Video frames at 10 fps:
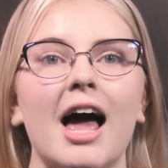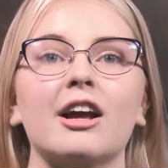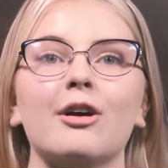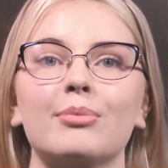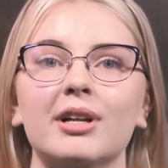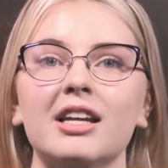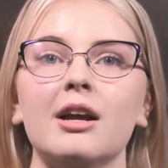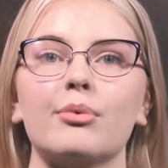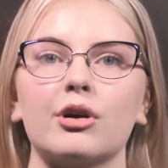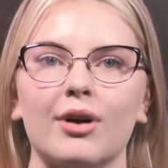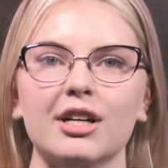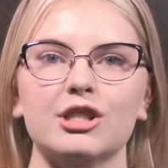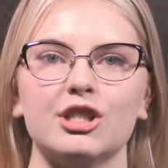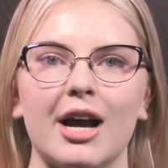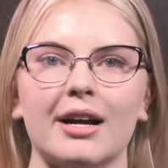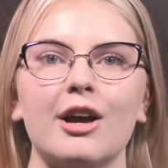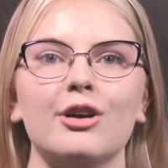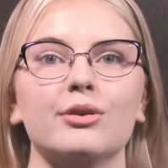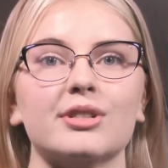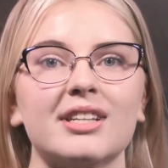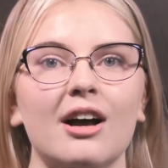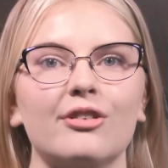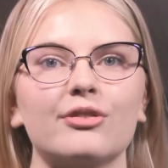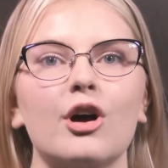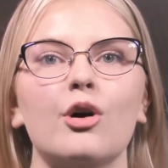and completing a progression check yourself